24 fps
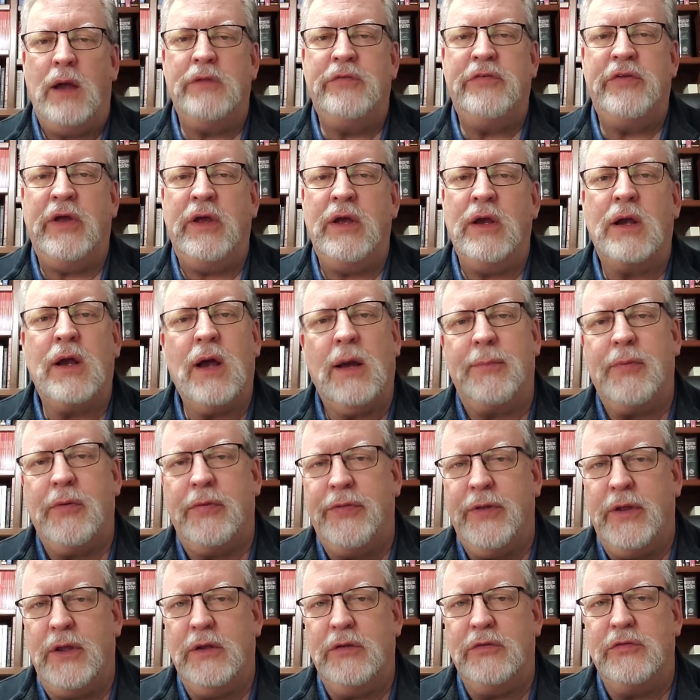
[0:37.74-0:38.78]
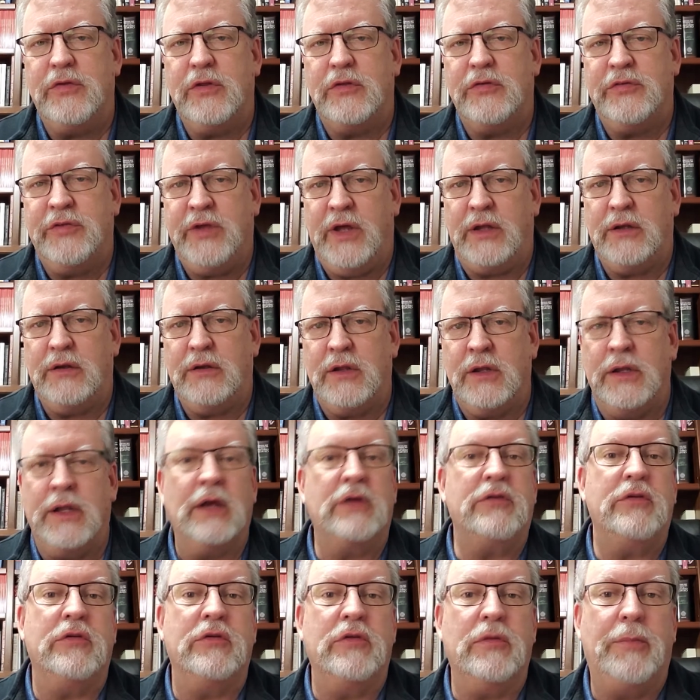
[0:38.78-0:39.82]
say a couple things set
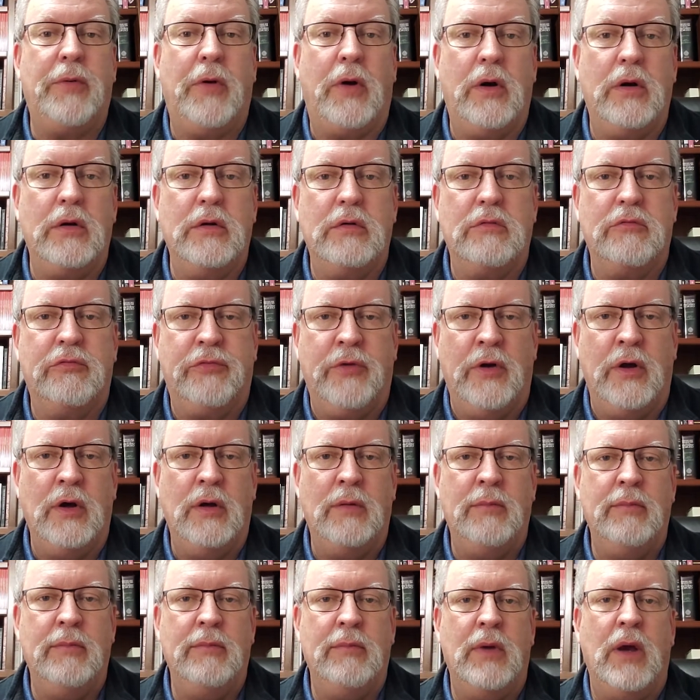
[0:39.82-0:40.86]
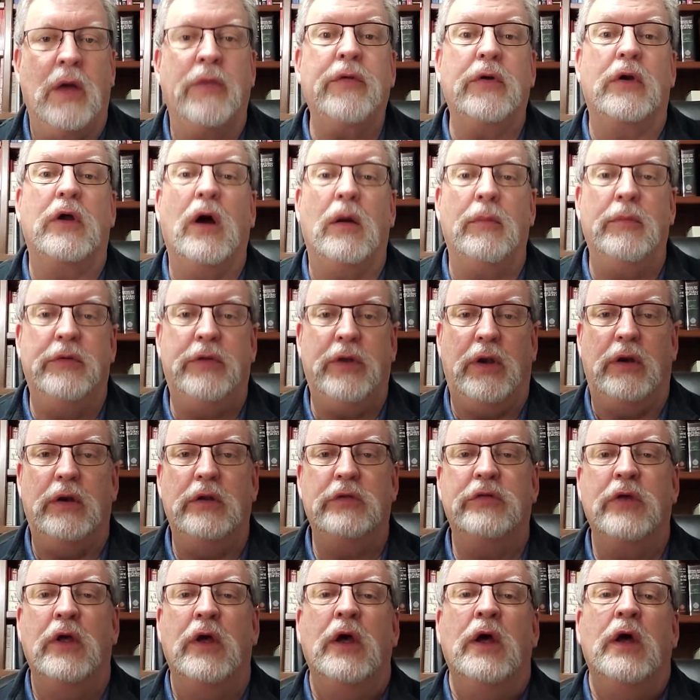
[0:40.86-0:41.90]
Connections apart from other commentaries.